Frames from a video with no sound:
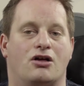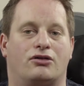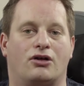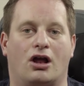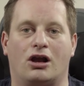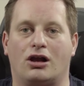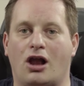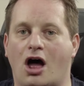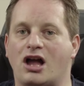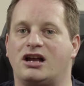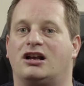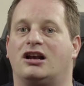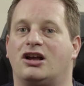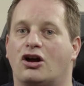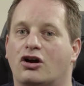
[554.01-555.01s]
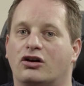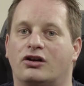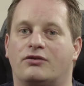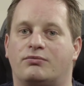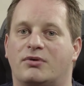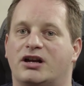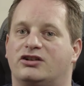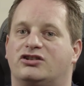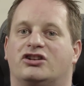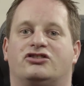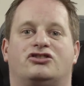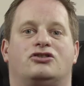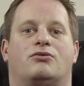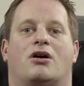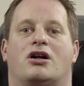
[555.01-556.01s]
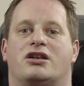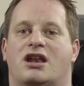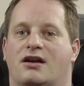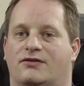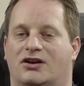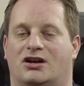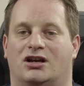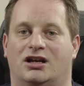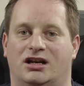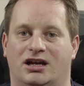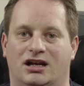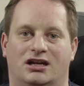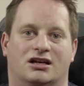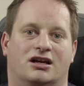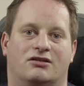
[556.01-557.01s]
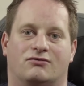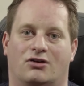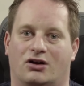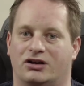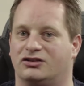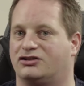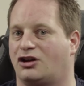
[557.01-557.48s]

The likelihood of which is you are never going to need it, right?